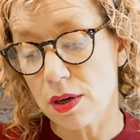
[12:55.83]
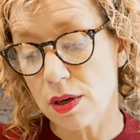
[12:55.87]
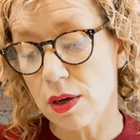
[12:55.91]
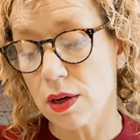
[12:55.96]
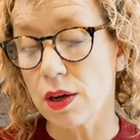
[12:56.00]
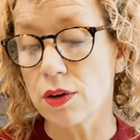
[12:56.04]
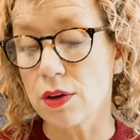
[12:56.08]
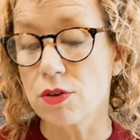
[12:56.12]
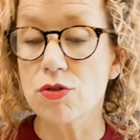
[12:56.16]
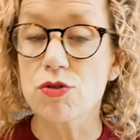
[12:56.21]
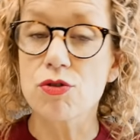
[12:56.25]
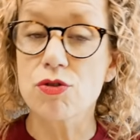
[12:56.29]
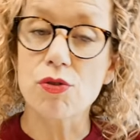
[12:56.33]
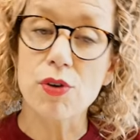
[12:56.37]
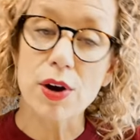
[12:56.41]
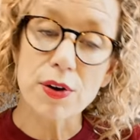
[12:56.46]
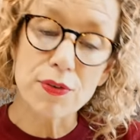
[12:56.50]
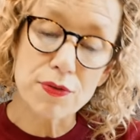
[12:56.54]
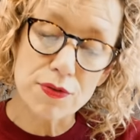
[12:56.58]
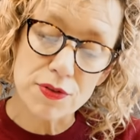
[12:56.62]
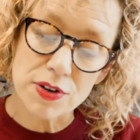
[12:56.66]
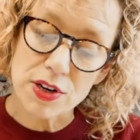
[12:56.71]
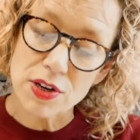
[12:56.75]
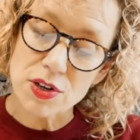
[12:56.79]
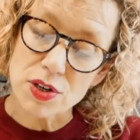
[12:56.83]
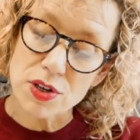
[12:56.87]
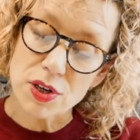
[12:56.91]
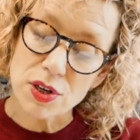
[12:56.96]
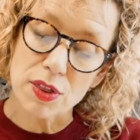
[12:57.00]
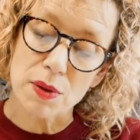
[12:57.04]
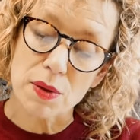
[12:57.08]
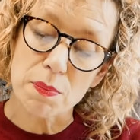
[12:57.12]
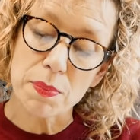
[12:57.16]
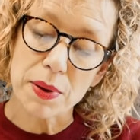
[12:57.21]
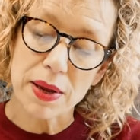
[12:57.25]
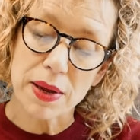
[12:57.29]
and drifted to the
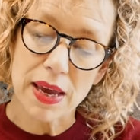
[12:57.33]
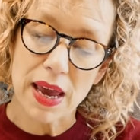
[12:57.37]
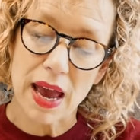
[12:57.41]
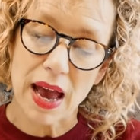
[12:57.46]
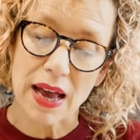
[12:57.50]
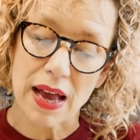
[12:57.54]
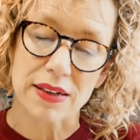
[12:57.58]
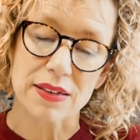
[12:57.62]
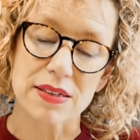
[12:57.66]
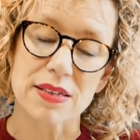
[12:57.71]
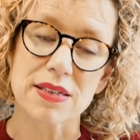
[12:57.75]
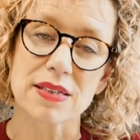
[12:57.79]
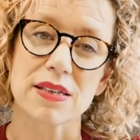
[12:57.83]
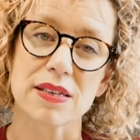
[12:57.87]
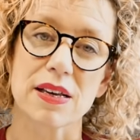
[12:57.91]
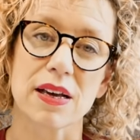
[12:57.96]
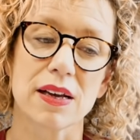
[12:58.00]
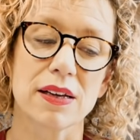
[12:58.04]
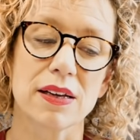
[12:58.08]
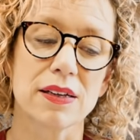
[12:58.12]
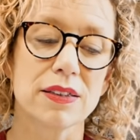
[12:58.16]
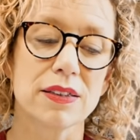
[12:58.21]
piazza.